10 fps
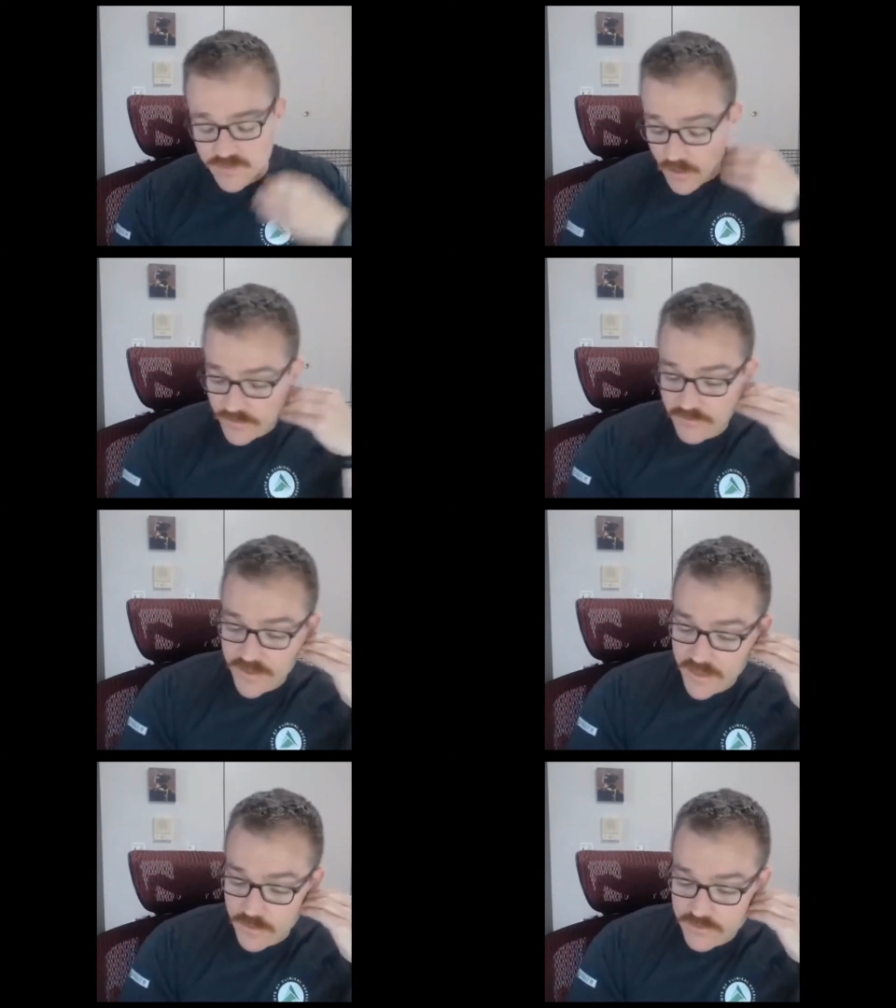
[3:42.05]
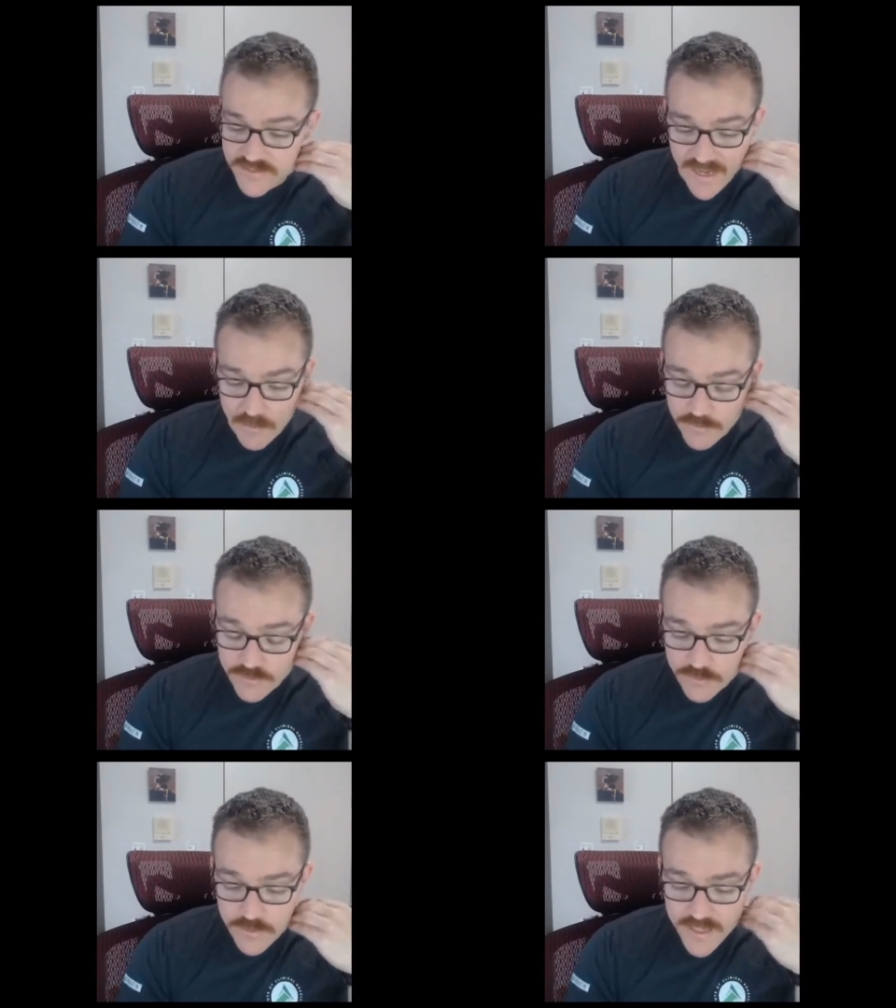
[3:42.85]
Tons of videos down
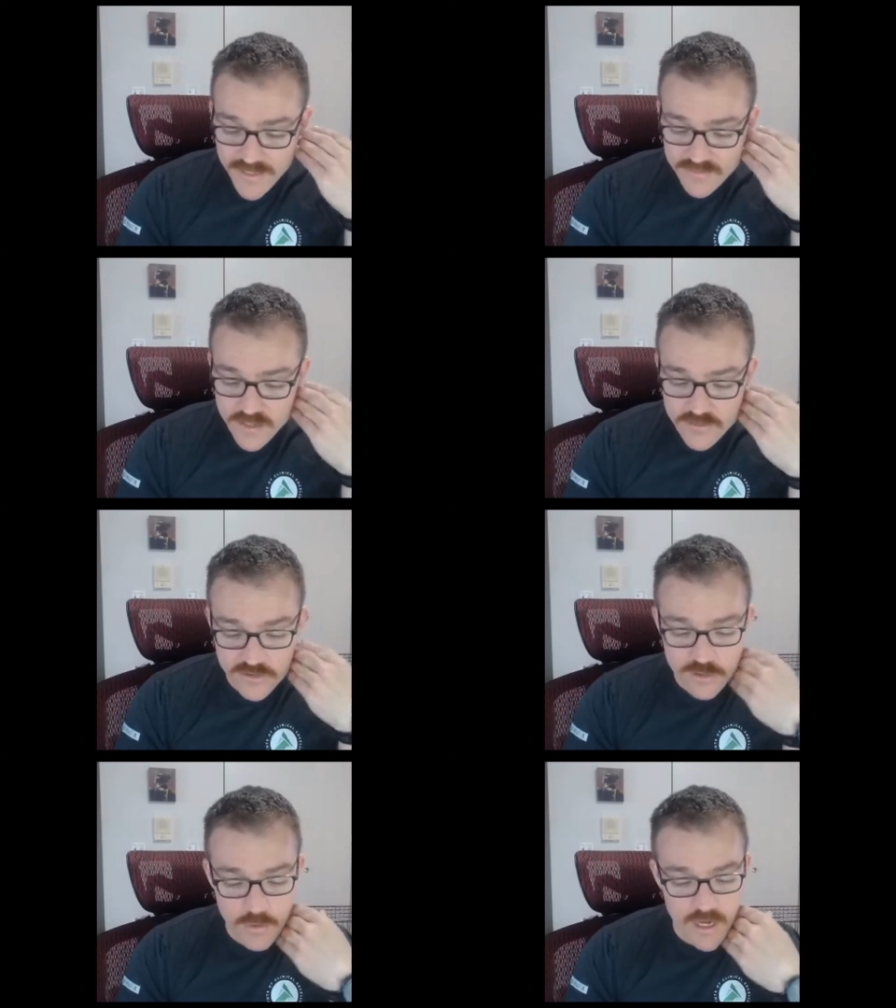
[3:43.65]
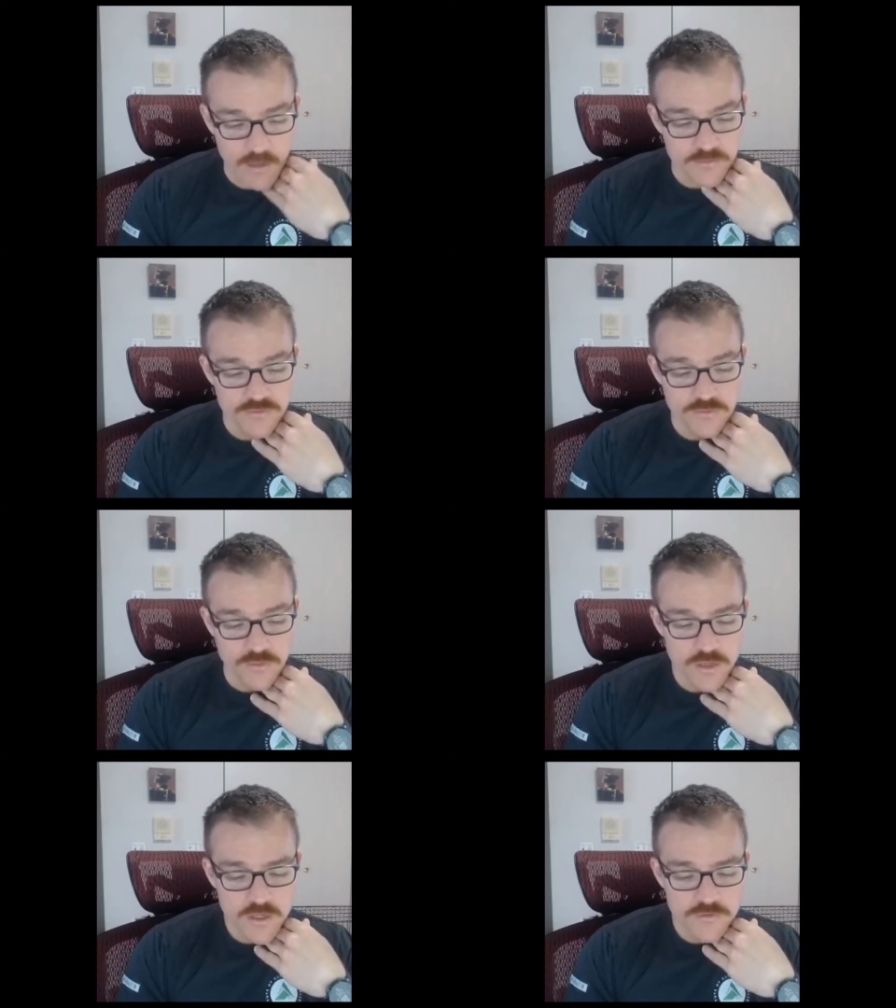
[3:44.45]
to teaching you how
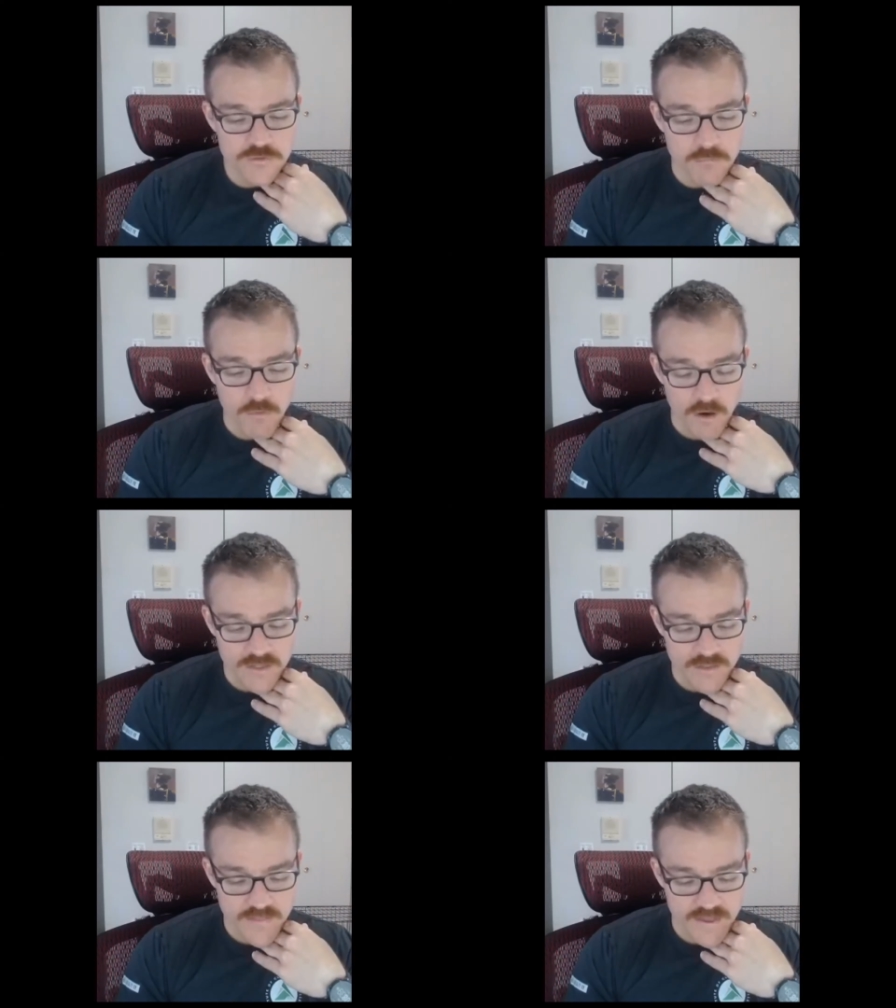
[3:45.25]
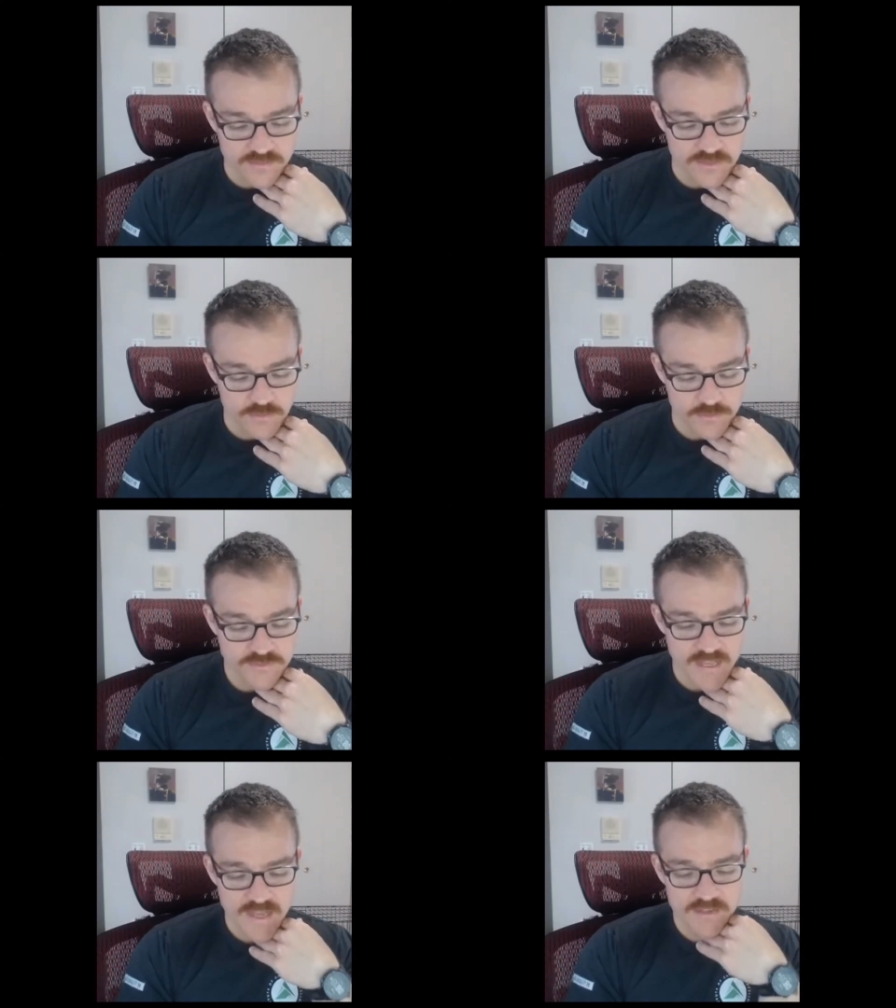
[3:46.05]
to to market that skill
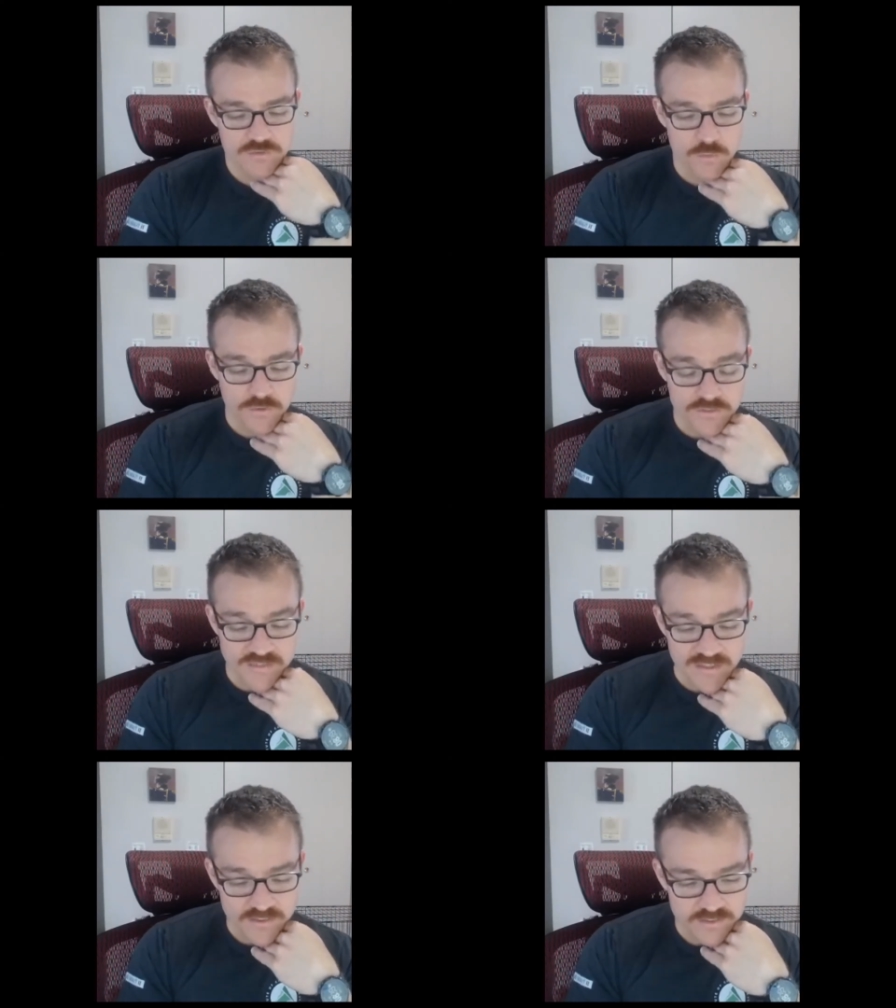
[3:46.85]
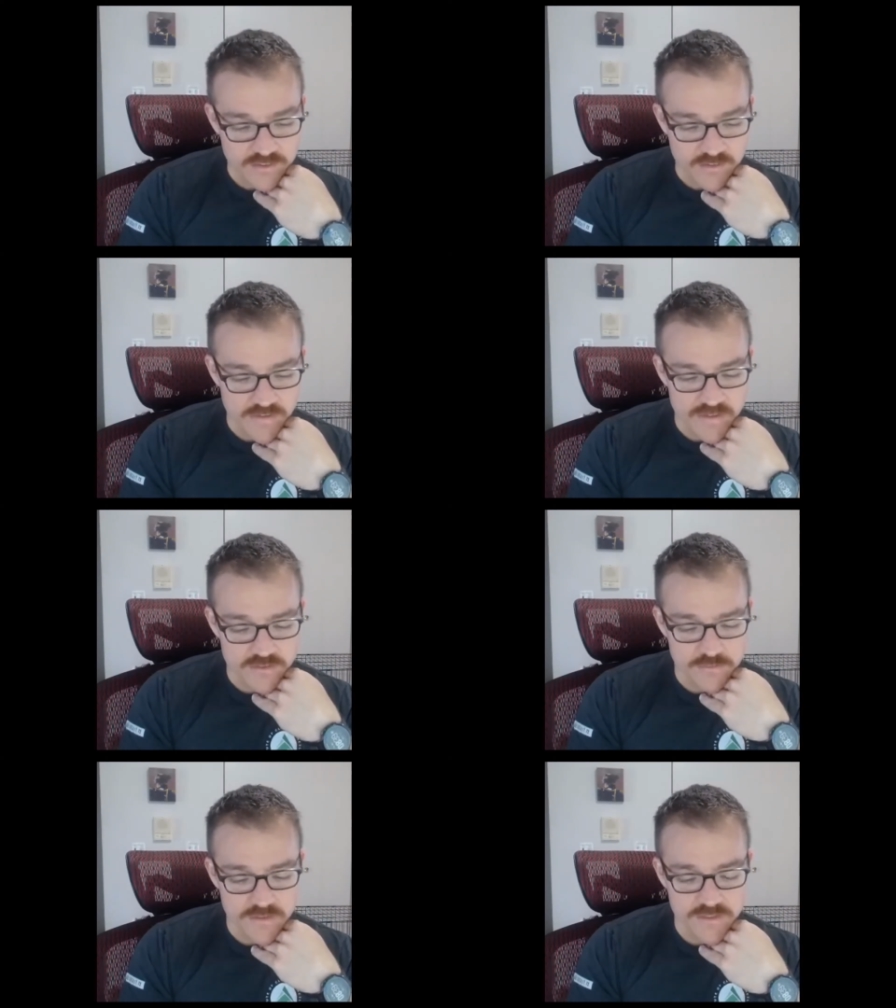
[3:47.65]
set towards dentists in your area
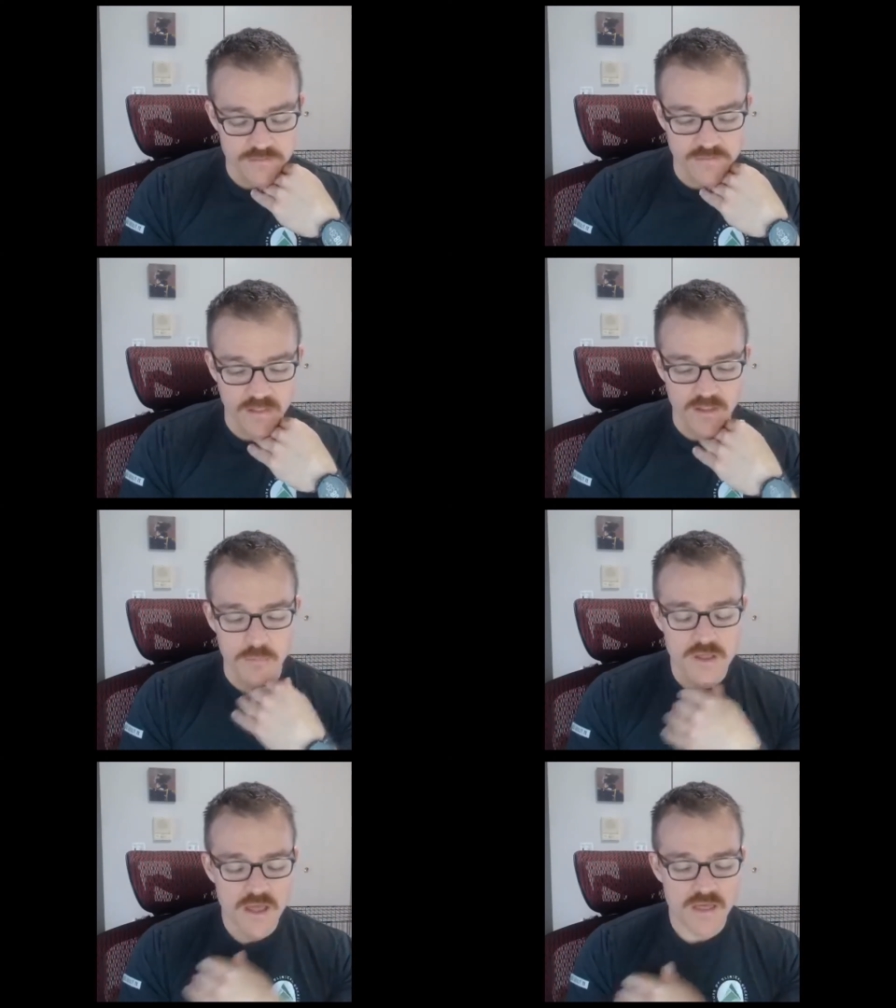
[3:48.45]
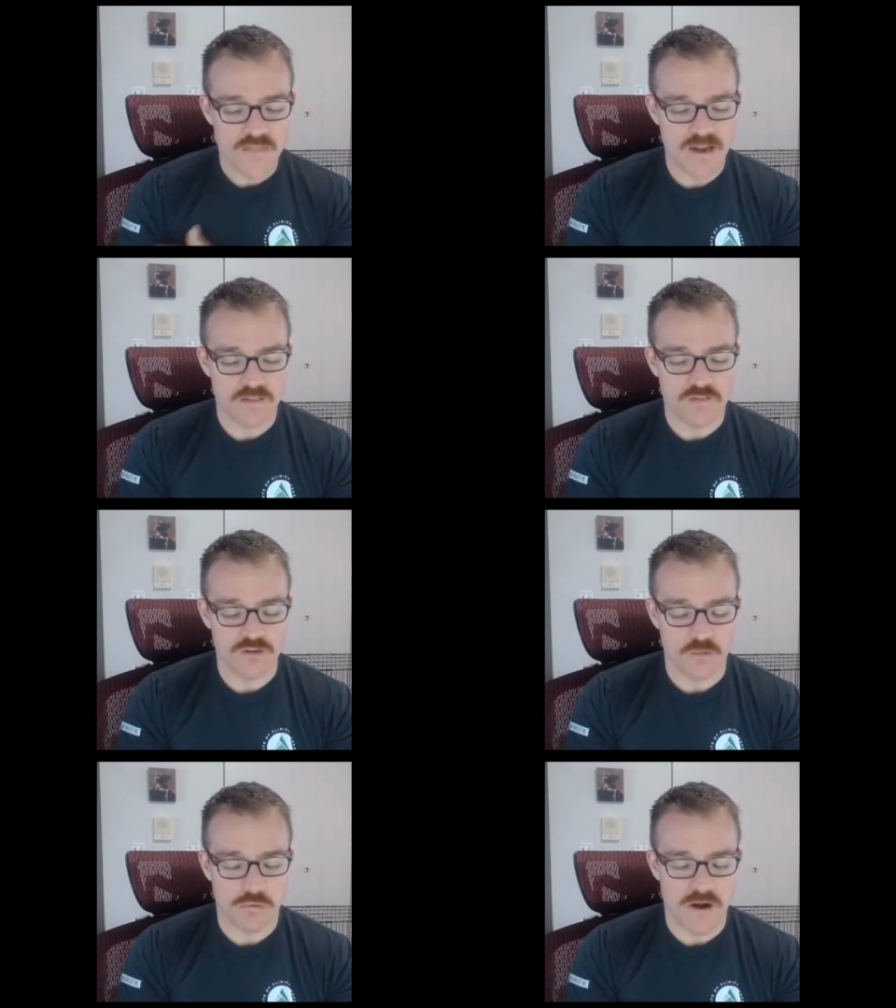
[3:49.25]
to really develop that
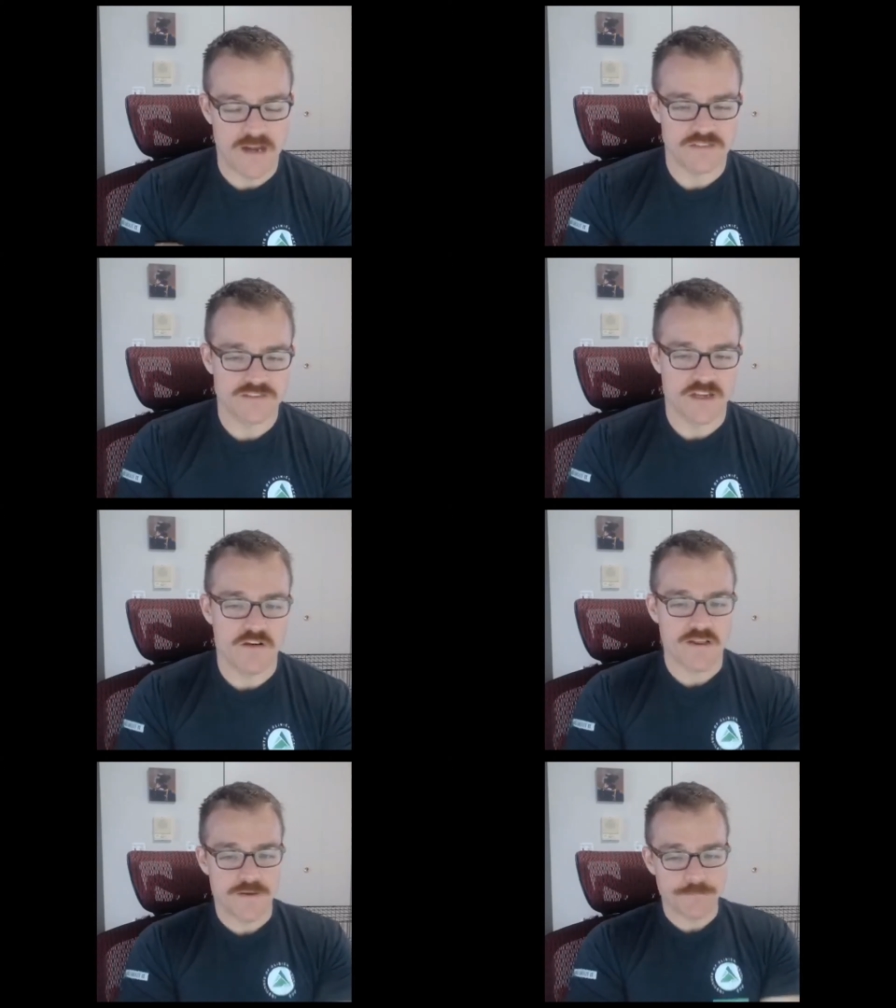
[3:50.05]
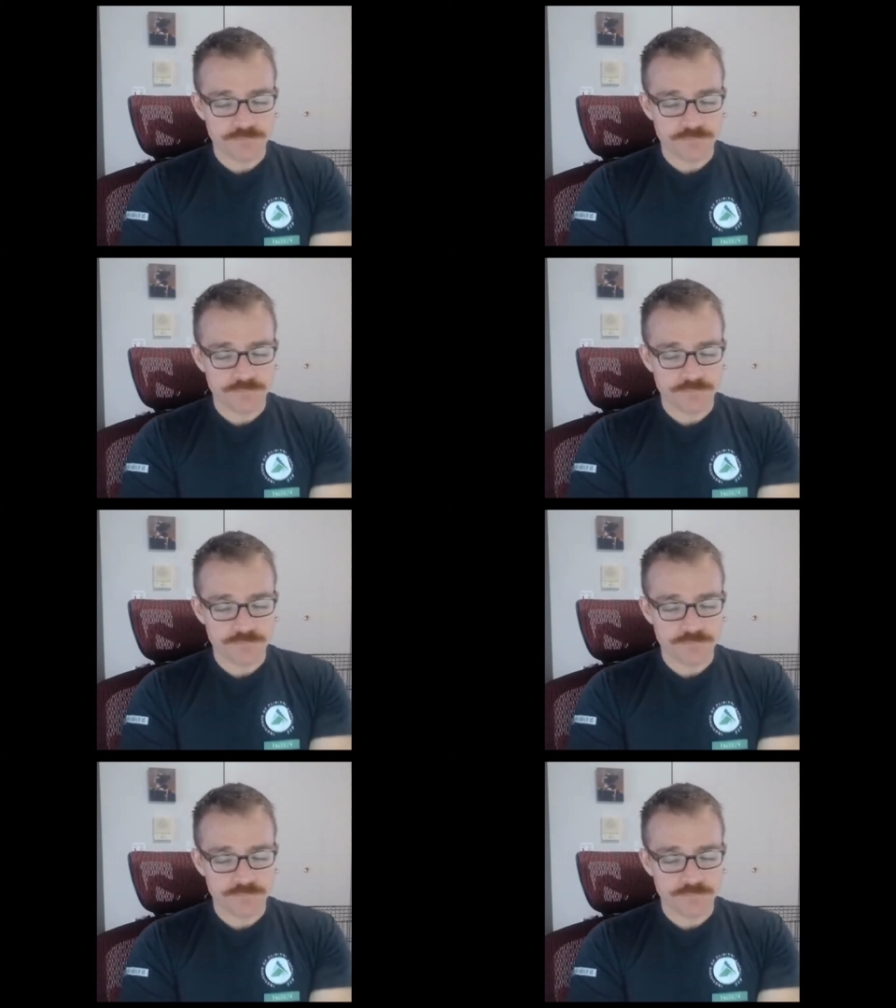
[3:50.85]
clinical practice area.